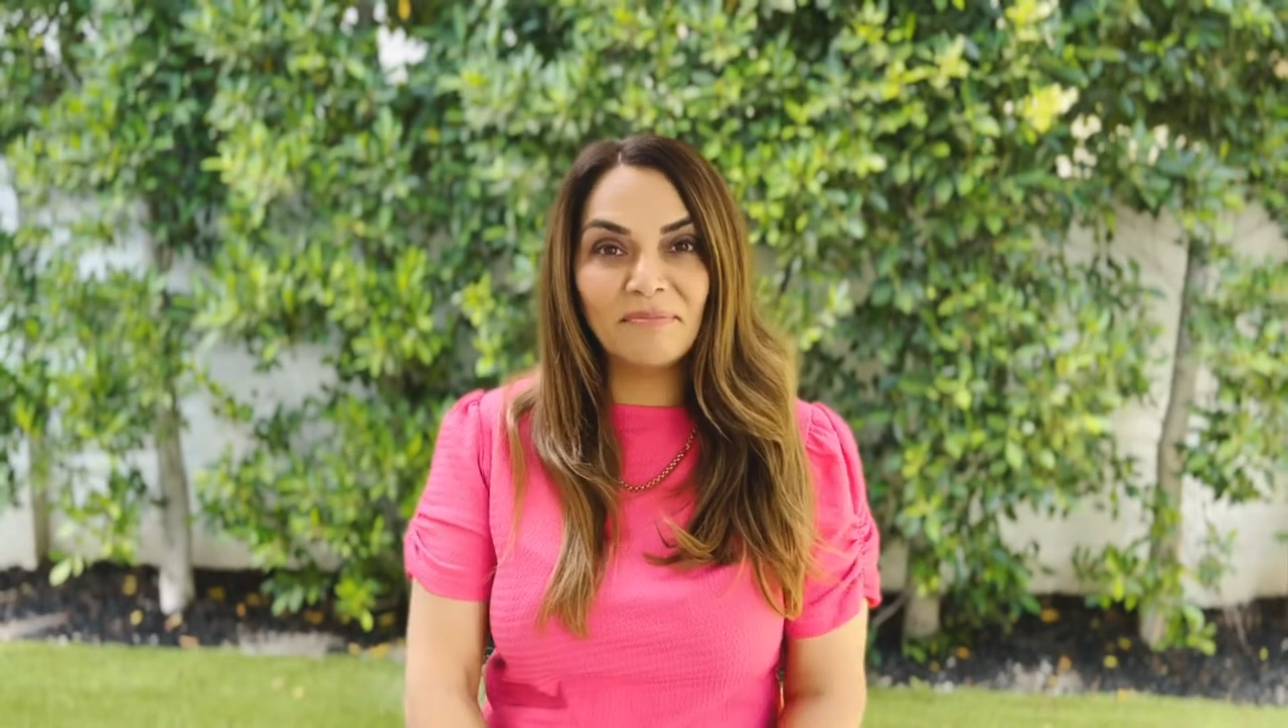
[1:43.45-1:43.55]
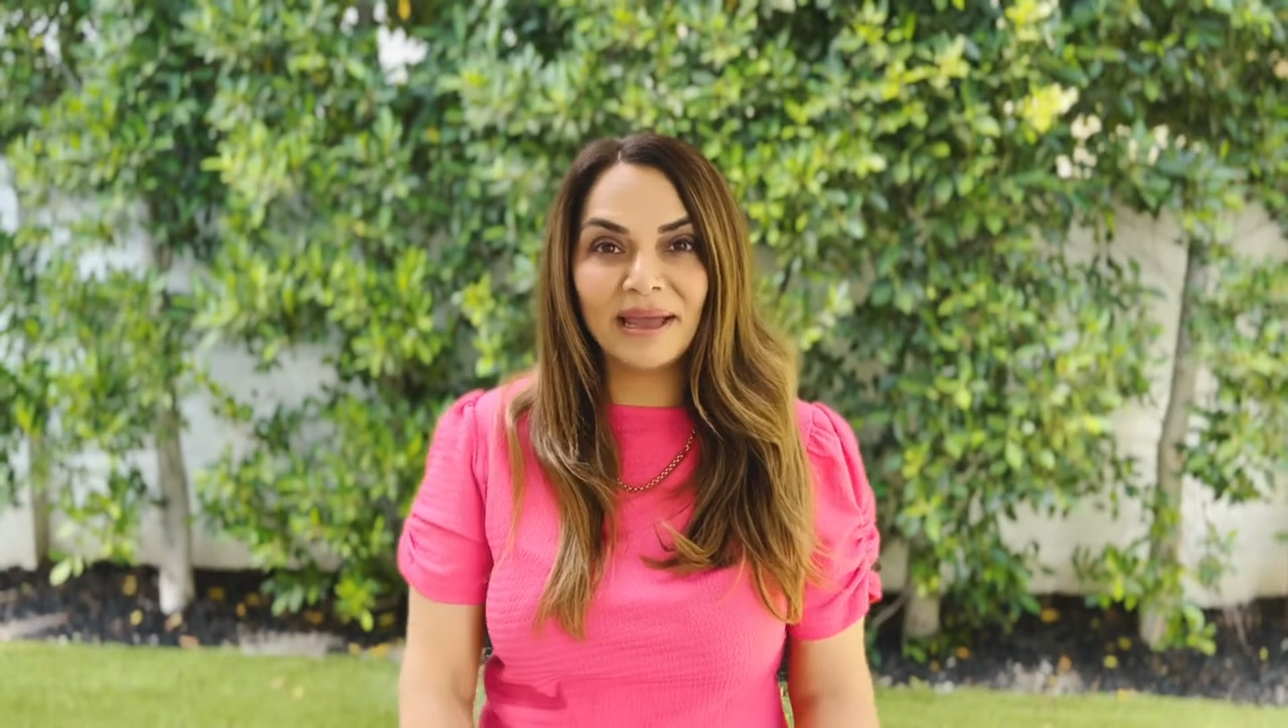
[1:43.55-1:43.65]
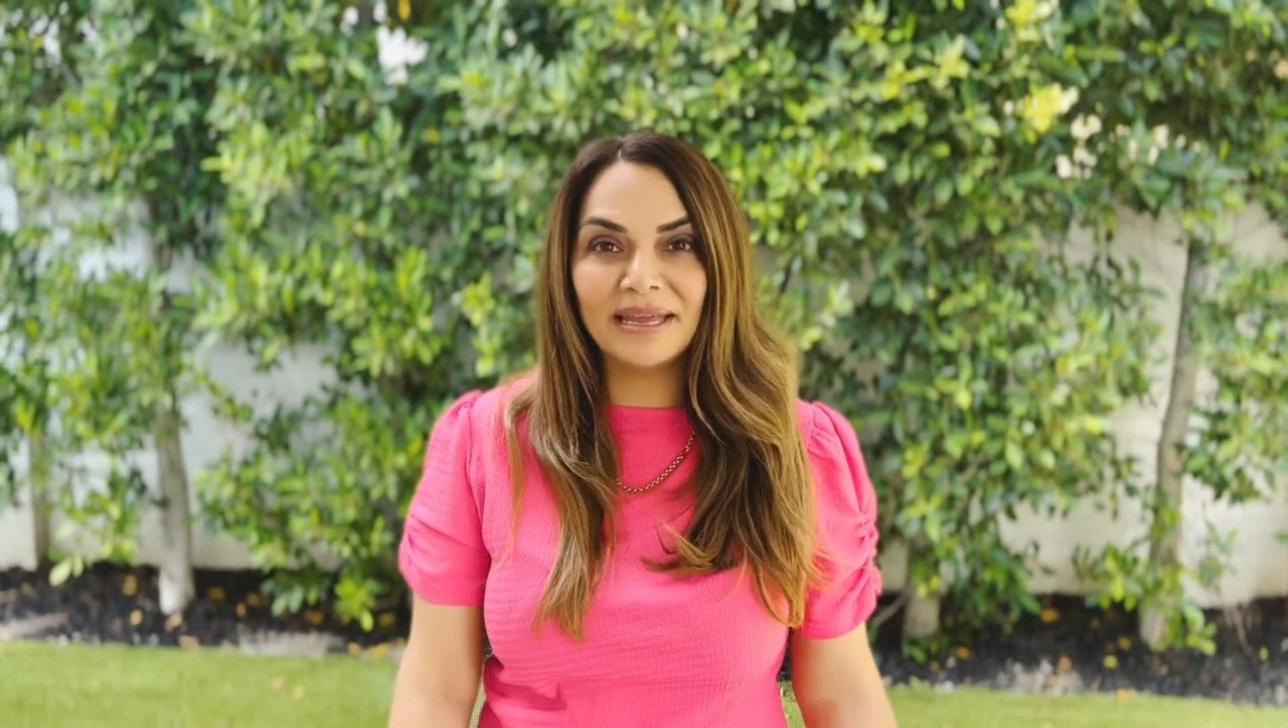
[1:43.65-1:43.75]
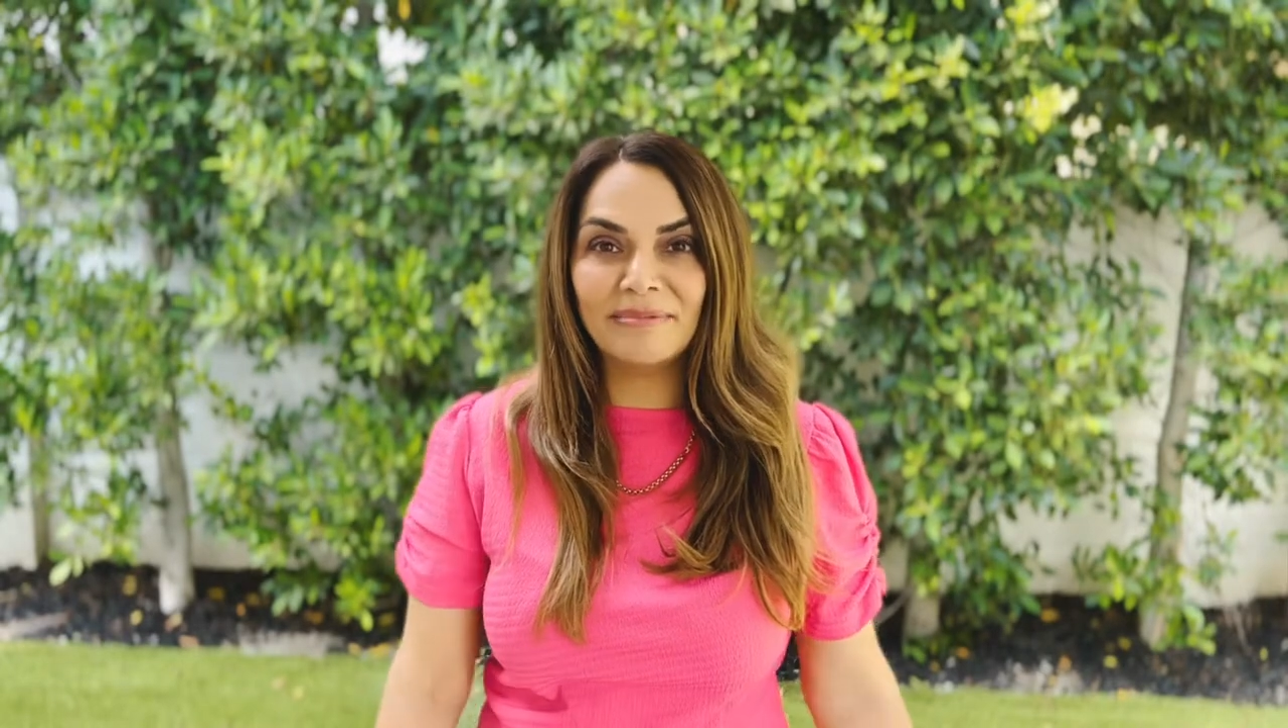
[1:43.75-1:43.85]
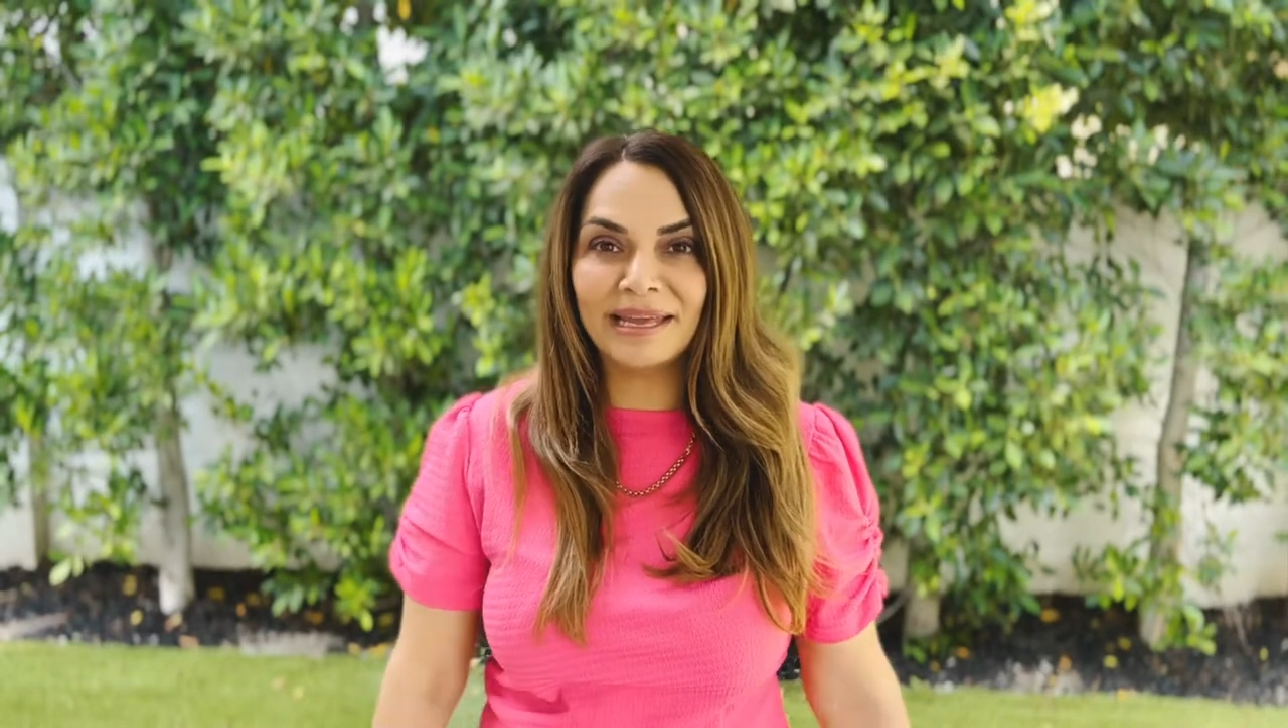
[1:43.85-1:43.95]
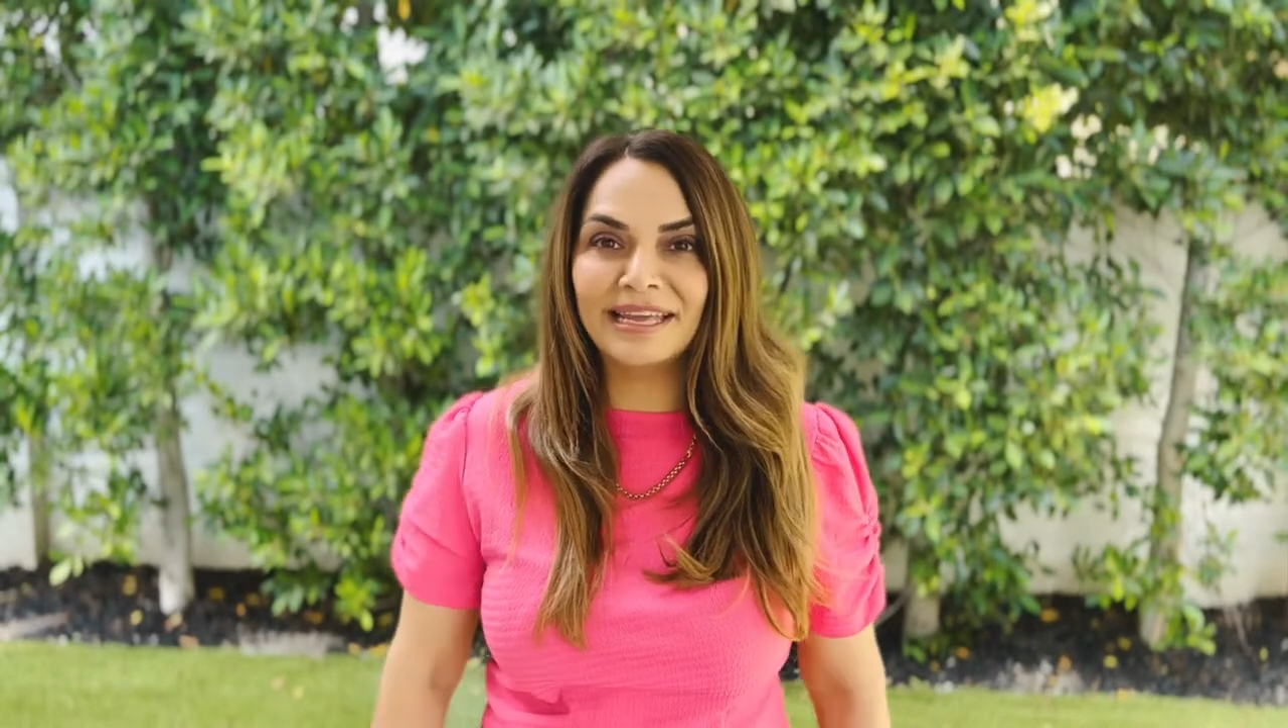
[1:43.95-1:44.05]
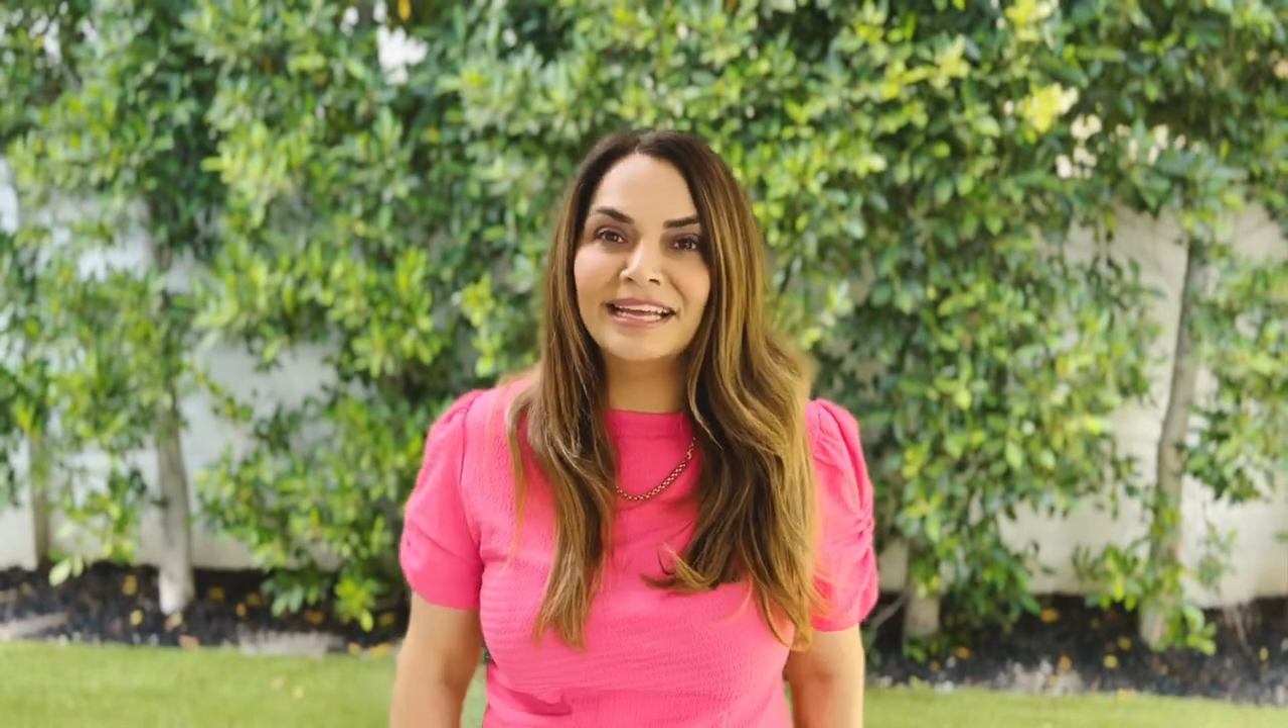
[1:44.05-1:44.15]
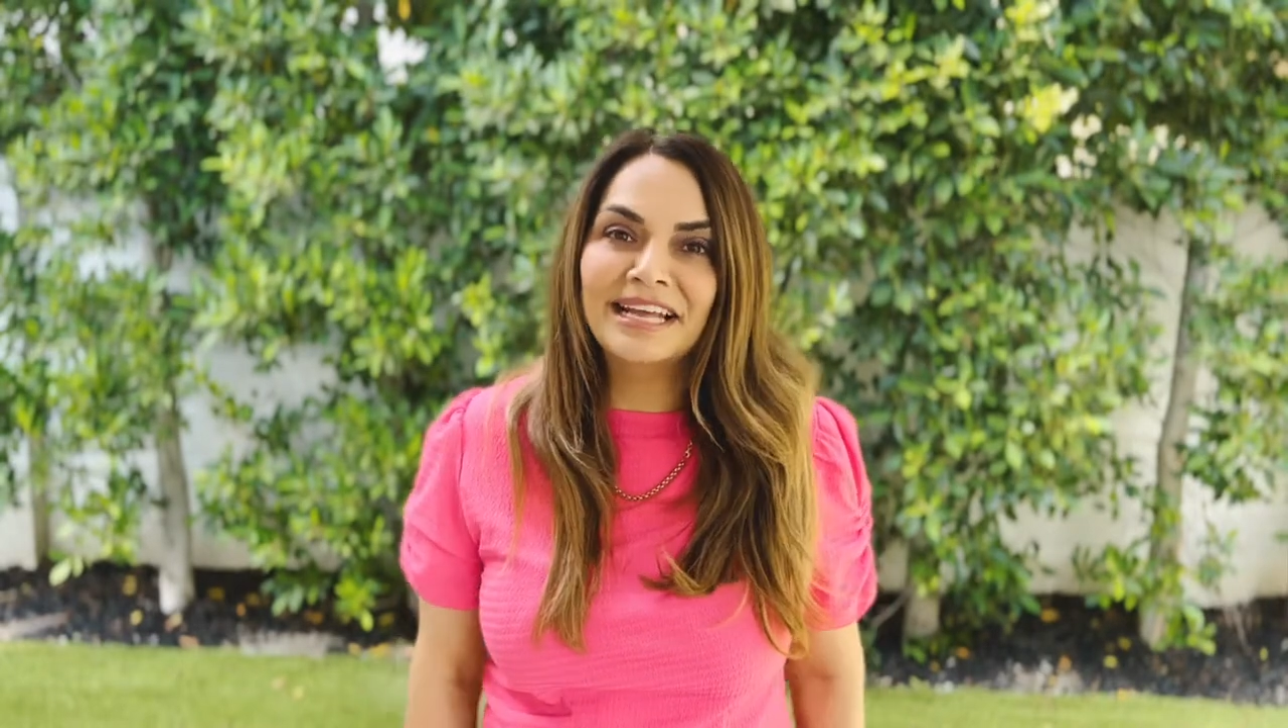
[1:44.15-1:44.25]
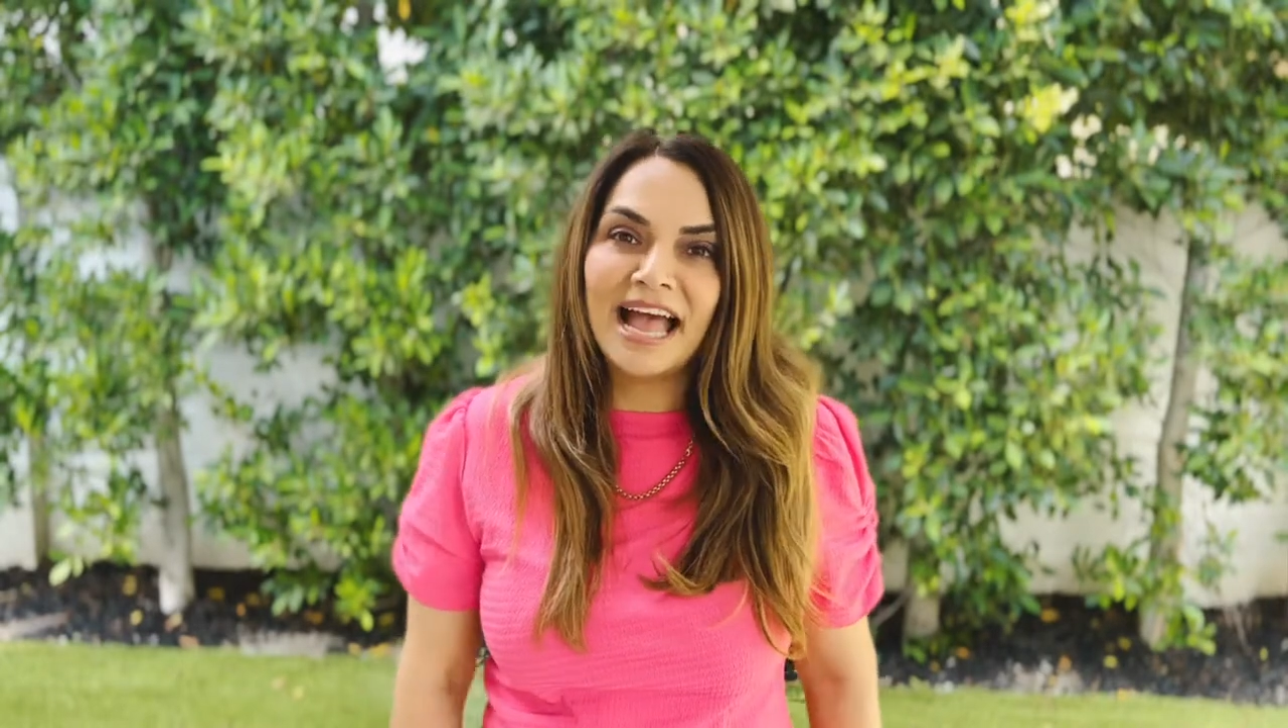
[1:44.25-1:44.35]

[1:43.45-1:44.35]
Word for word: baby,